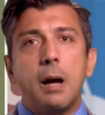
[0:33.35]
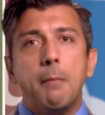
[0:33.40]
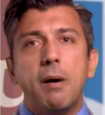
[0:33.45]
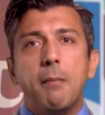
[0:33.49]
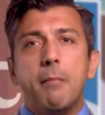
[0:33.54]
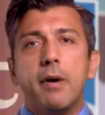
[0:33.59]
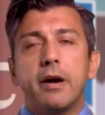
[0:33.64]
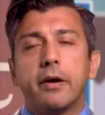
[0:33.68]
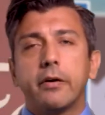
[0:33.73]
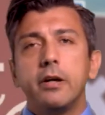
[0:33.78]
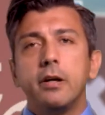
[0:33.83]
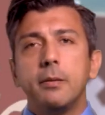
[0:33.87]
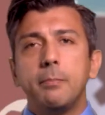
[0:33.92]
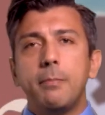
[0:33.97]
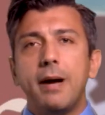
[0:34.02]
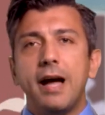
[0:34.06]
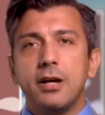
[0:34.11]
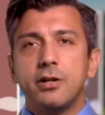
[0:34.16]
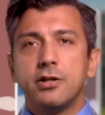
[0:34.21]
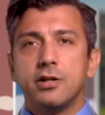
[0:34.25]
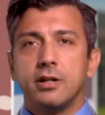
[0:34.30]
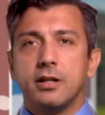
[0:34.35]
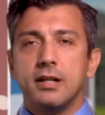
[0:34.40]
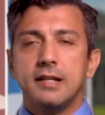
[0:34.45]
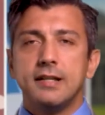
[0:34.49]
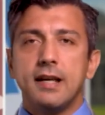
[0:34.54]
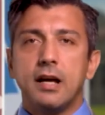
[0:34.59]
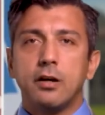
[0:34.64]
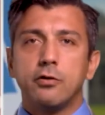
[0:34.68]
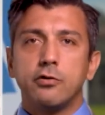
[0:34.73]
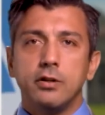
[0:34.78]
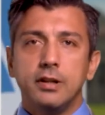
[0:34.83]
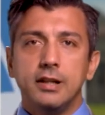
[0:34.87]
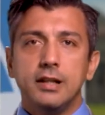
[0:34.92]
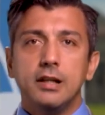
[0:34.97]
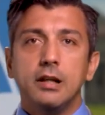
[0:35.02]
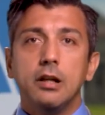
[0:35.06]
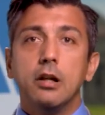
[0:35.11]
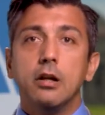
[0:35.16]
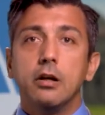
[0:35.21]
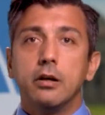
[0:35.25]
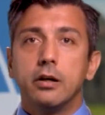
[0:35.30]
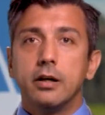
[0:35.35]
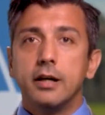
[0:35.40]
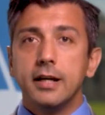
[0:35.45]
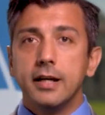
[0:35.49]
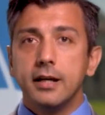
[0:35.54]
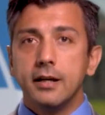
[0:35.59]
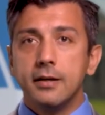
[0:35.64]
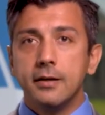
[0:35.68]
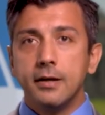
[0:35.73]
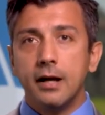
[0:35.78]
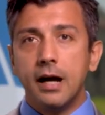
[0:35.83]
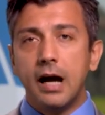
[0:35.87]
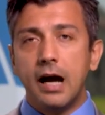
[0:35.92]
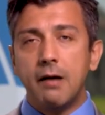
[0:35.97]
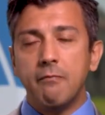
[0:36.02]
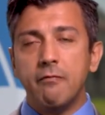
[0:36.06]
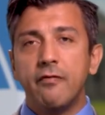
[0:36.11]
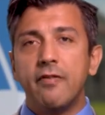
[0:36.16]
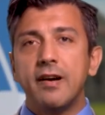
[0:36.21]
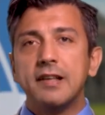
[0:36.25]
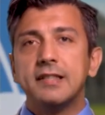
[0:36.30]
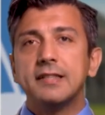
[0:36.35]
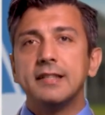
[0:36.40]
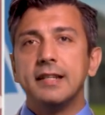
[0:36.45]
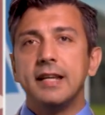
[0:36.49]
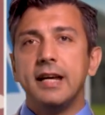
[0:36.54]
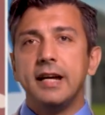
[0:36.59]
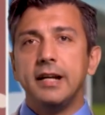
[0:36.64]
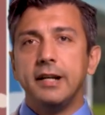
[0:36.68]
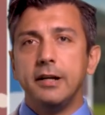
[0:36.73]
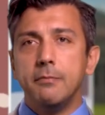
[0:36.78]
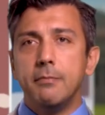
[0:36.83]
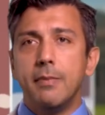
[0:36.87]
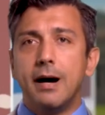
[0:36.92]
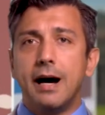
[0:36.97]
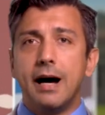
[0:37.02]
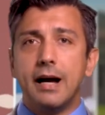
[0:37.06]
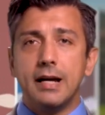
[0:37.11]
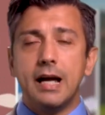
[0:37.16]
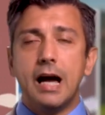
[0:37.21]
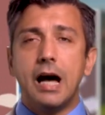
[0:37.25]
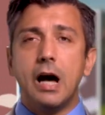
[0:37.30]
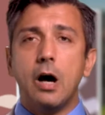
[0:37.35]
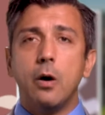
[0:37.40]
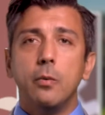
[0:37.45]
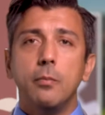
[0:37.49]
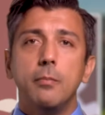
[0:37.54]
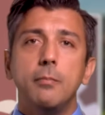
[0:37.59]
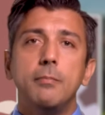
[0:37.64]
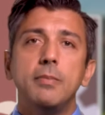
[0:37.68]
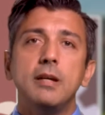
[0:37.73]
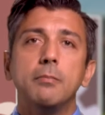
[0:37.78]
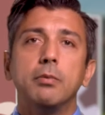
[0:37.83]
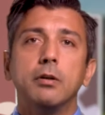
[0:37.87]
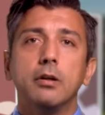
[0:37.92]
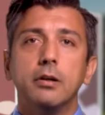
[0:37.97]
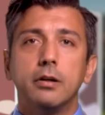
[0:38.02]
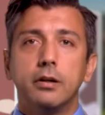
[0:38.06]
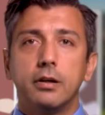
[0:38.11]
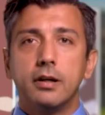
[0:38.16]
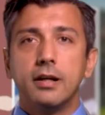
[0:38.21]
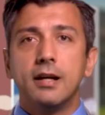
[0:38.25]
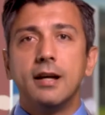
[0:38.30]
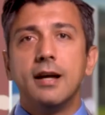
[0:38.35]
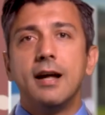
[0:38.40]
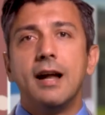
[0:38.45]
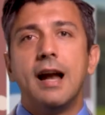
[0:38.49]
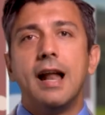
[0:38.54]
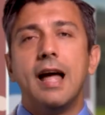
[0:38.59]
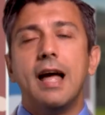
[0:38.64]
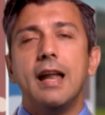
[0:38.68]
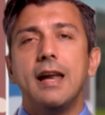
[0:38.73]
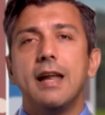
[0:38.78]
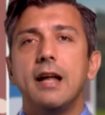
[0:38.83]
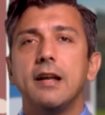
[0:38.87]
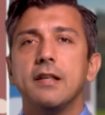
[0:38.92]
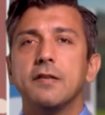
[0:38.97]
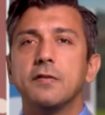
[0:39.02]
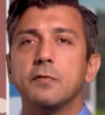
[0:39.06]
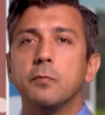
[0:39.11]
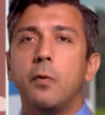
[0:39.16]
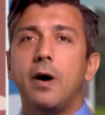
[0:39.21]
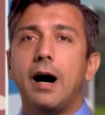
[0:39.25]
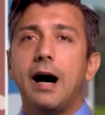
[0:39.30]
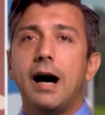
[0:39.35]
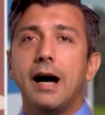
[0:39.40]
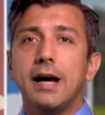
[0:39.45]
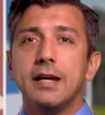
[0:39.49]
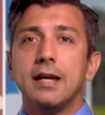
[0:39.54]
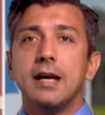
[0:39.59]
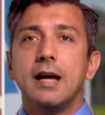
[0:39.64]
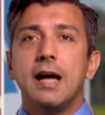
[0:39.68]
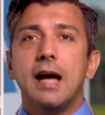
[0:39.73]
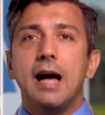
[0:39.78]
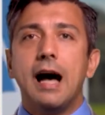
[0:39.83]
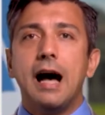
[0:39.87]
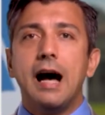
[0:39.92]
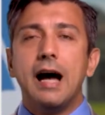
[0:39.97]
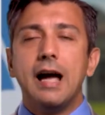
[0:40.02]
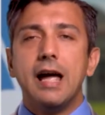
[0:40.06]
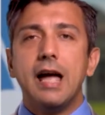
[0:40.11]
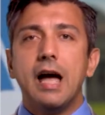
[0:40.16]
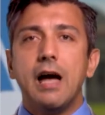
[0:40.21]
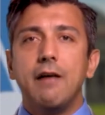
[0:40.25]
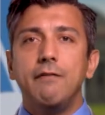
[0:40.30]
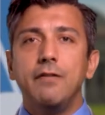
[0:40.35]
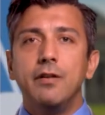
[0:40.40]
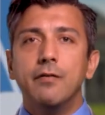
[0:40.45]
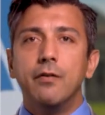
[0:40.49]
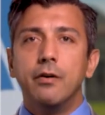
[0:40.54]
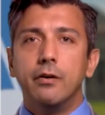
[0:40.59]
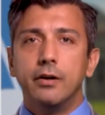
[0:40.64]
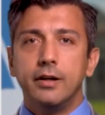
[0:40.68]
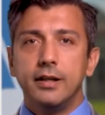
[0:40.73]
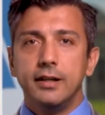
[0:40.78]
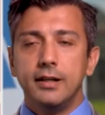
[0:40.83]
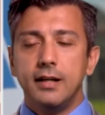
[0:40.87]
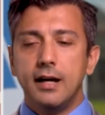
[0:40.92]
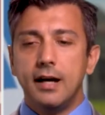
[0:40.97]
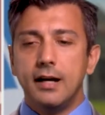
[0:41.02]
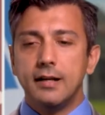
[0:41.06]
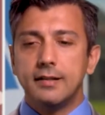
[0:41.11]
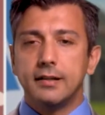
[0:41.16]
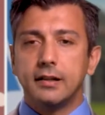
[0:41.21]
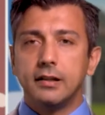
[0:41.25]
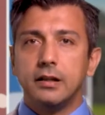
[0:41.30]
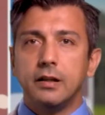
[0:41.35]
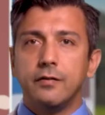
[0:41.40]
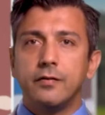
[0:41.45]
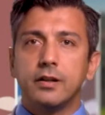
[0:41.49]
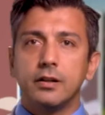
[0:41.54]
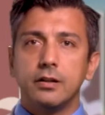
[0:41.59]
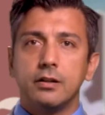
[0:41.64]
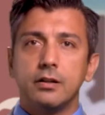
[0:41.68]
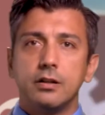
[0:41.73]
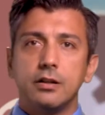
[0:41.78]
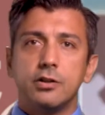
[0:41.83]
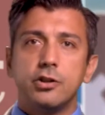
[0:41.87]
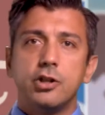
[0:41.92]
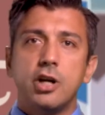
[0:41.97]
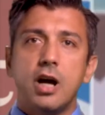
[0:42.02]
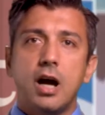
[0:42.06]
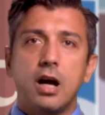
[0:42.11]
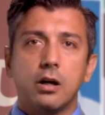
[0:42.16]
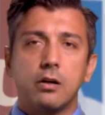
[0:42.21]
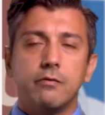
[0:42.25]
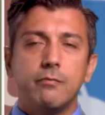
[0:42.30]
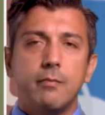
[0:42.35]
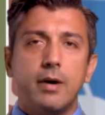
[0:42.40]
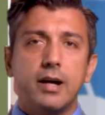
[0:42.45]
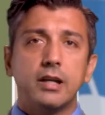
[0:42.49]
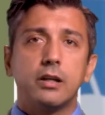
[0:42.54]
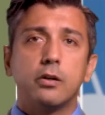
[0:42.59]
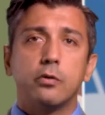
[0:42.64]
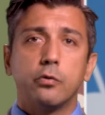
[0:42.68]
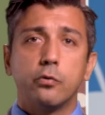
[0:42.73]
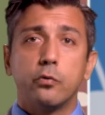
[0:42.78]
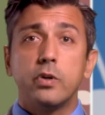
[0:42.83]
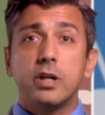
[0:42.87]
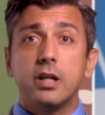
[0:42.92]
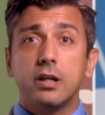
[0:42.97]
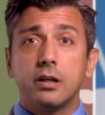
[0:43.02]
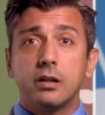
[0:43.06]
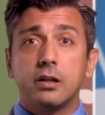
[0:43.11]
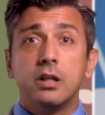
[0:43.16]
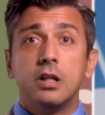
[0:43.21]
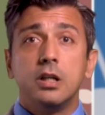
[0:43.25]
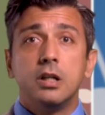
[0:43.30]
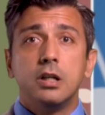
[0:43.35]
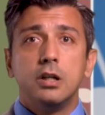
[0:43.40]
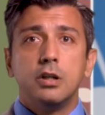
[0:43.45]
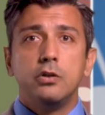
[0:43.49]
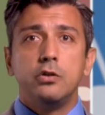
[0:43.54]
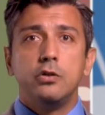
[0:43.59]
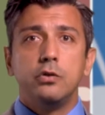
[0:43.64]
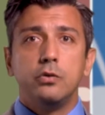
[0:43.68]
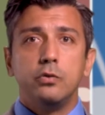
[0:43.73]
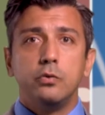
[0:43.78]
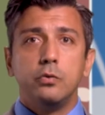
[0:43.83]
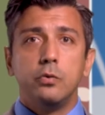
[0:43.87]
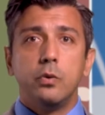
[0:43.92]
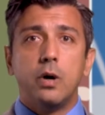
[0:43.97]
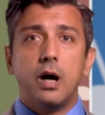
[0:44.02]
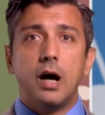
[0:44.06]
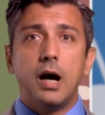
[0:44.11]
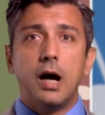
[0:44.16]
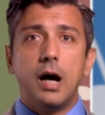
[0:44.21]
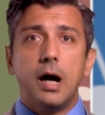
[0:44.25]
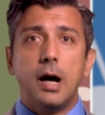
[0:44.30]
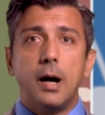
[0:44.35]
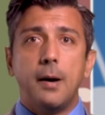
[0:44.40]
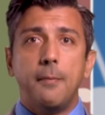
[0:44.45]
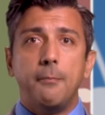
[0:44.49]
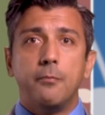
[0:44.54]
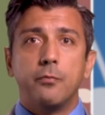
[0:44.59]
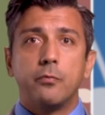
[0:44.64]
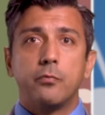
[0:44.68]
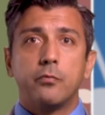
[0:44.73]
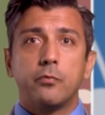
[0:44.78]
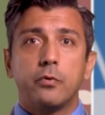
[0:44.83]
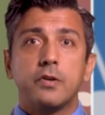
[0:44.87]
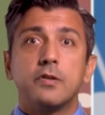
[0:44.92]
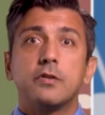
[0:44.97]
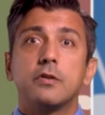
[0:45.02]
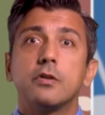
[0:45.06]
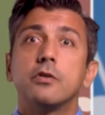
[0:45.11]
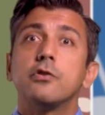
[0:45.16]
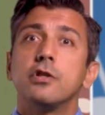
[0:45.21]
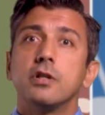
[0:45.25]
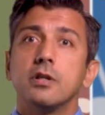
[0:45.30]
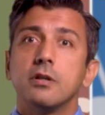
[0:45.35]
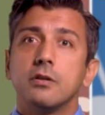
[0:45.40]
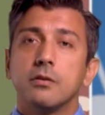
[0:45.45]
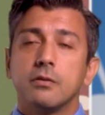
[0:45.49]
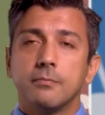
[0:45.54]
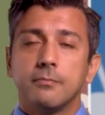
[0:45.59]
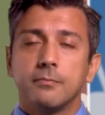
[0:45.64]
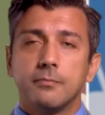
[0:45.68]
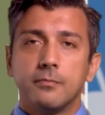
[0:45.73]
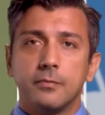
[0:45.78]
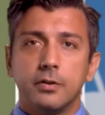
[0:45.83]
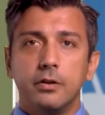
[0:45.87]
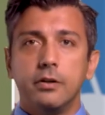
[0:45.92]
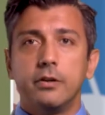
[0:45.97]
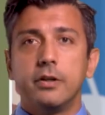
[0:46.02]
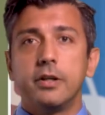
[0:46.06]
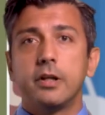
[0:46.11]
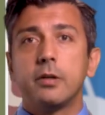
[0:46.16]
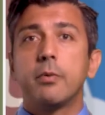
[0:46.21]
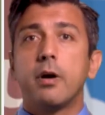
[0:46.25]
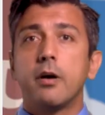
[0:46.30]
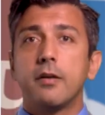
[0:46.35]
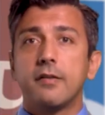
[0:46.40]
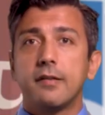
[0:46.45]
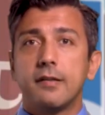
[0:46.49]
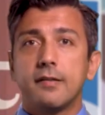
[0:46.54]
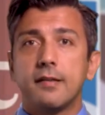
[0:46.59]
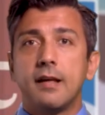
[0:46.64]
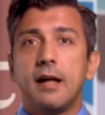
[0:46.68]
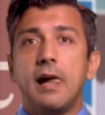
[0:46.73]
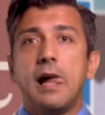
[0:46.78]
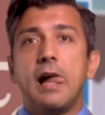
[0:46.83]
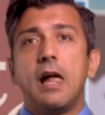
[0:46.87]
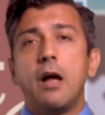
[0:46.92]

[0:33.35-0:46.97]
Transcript: But my real passion is actually learning I'm fascinated by how people learn, and that is why I have devoted a significant chunk of my career to um, researching the learning process.